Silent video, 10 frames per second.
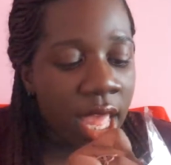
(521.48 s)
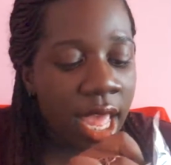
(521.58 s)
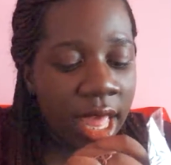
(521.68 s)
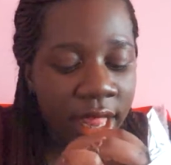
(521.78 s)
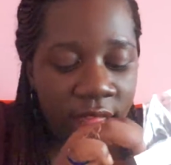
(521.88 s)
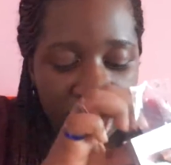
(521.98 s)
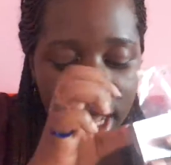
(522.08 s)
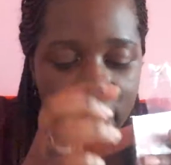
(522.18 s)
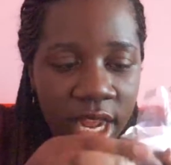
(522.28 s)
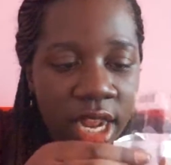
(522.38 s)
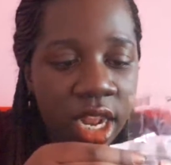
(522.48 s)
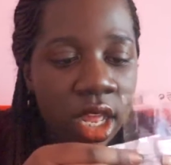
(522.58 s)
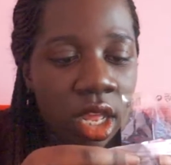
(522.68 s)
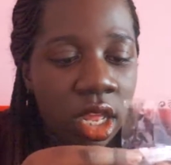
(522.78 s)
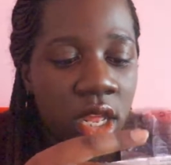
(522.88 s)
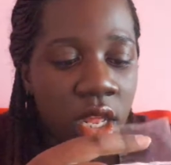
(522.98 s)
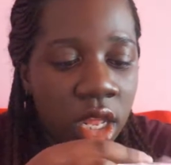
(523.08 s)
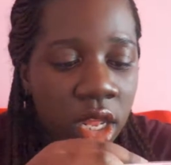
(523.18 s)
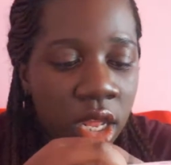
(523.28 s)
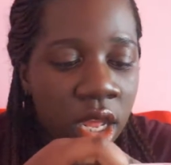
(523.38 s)
And then
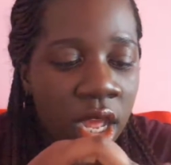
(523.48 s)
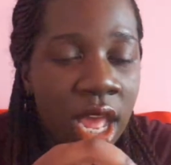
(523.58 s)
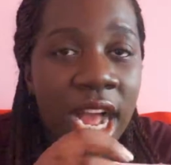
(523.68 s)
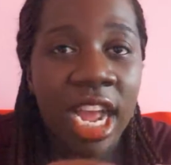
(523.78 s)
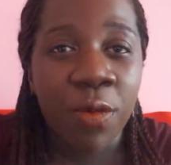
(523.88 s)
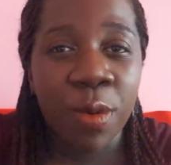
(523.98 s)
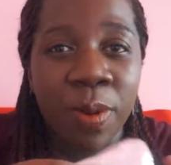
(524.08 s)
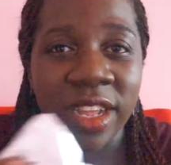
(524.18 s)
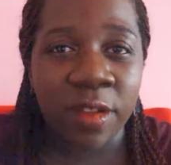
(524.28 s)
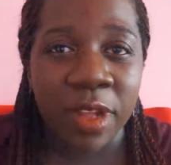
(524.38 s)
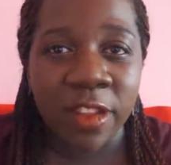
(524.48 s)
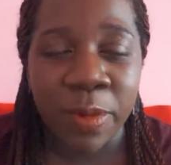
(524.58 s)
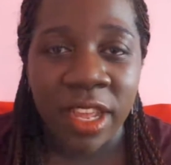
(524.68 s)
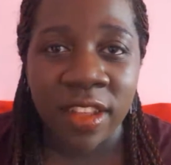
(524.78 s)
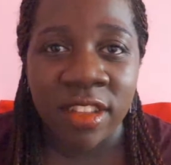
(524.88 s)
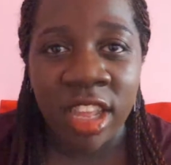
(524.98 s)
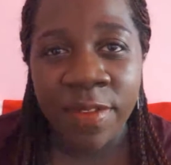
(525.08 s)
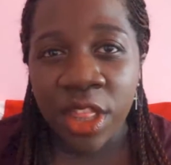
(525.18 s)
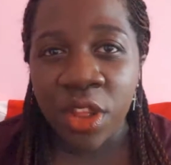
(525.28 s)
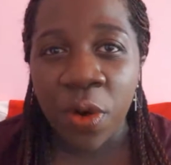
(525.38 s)
I got replacements, because
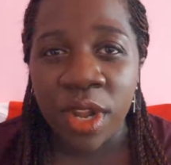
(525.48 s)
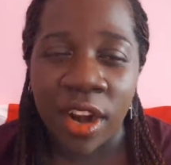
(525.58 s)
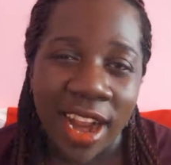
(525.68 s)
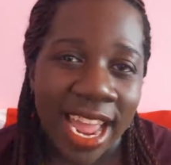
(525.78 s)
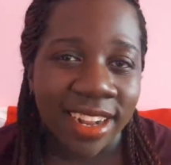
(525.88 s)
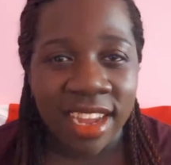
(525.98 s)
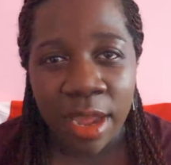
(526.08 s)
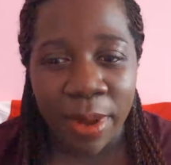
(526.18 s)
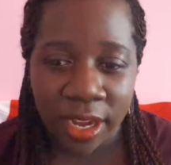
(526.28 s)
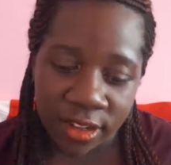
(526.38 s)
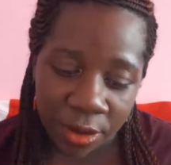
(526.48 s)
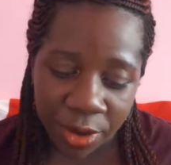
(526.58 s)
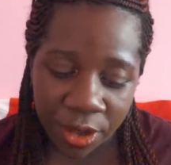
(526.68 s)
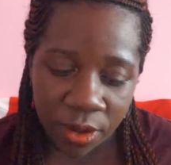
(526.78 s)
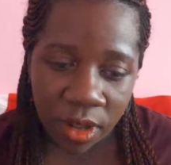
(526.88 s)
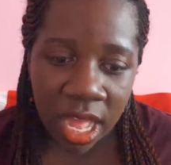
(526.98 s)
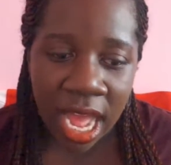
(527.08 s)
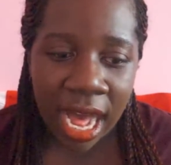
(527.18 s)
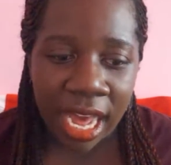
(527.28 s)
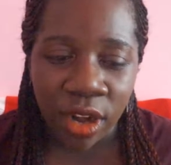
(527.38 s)
even though they're antibacterial,
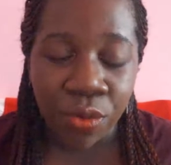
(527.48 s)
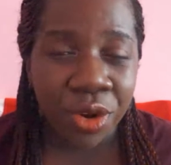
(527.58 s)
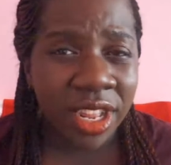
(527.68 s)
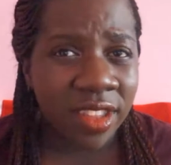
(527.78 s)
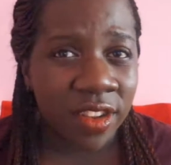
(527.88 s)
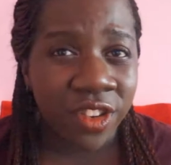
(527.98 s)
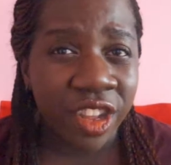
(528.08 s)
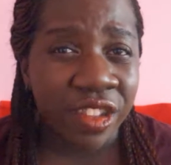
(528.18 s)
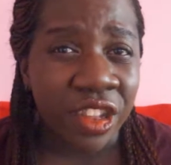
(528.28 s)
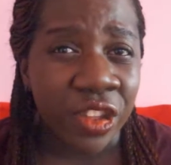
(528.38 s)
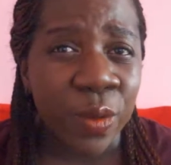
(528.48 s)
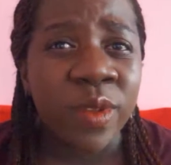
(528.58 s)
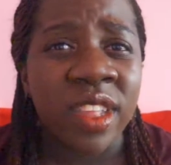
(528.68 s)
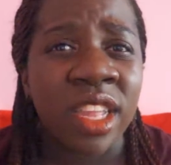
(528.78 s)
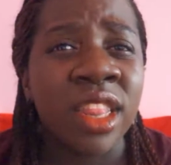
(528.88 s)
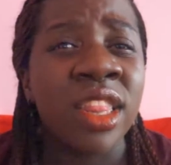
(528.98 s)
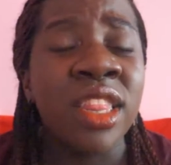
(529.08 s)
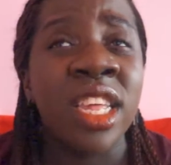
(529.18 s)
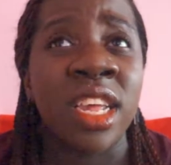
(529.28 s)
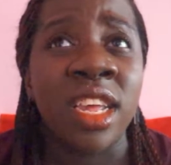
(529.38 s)
I don't really suggest using
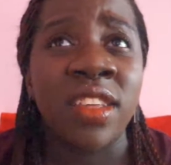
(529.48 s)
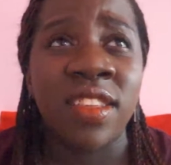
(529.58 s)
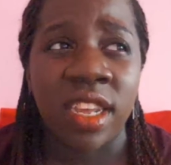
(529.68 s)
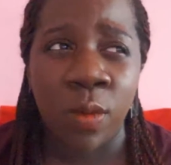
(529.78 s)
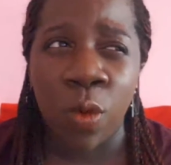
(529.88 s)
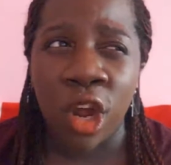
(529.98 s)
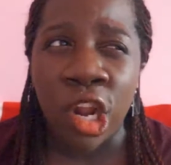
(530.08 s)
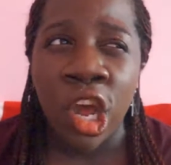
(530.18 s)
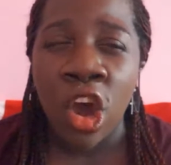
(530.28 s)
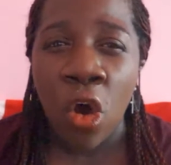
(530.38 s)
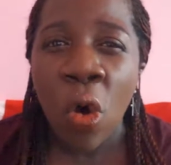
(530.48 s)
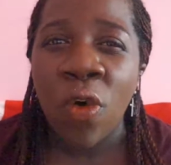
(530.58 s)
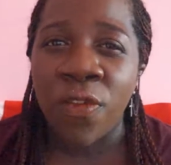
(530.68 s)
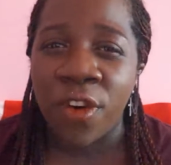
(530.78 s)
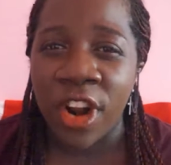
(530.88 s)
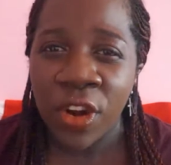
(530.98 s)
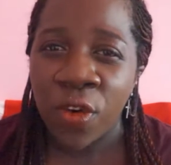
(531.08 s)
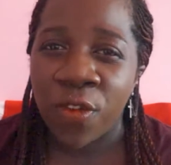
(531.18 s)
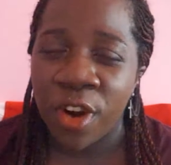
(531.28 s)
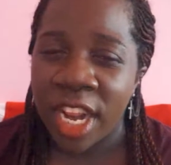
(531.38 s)
the same one over and
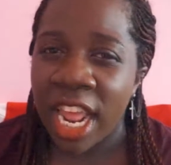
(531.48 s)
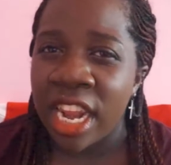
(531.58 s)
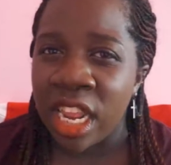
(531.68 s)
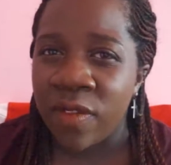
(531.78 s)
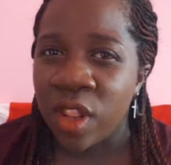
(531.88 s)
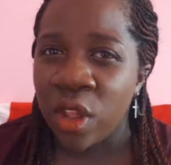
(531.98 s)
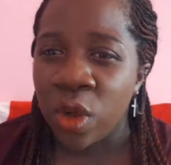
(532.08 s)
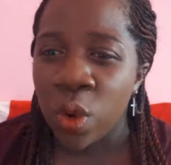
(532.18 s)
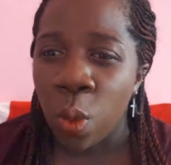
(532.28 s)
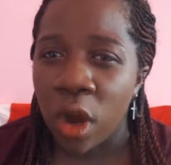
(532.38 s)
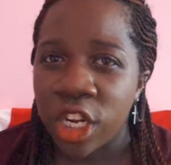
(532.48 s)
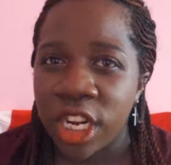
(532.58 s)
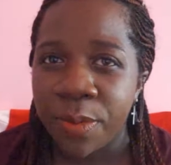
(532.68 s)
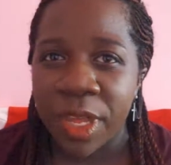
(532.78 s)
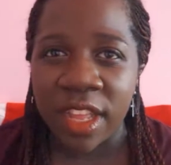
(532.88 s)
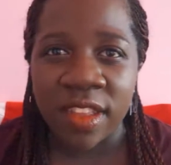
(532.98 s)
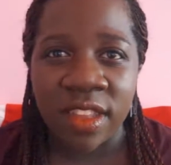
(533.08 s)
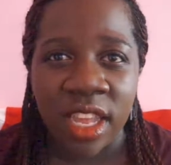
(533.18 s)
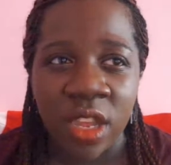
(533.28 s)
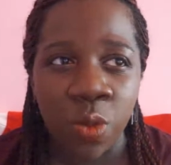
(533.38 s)
over again, even though you wash it,
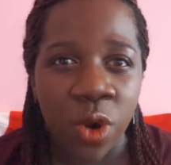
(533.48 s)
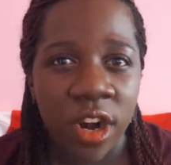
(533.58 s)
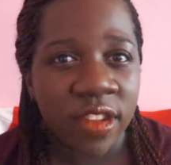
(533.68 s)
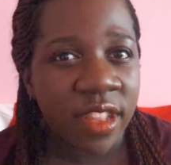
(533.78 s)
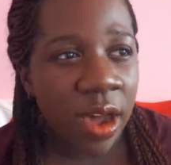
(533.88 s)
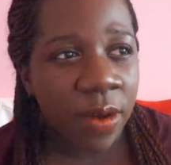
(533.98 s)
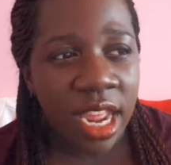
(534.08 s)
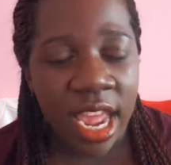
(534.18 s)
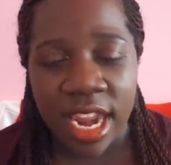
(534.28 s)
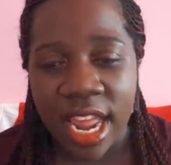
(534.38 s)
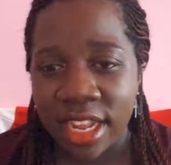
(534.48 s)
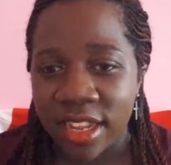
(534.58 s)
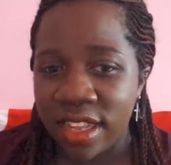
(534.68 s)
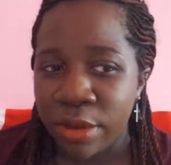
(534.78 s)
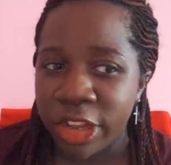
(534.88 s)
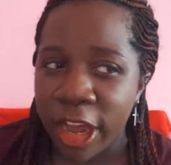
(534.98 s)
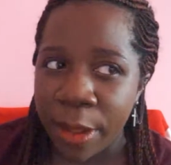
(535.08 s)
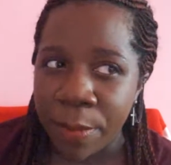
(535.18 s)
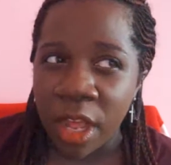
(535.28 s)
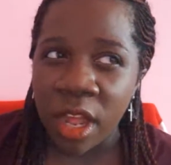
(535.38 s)
because it wears out, and at the same time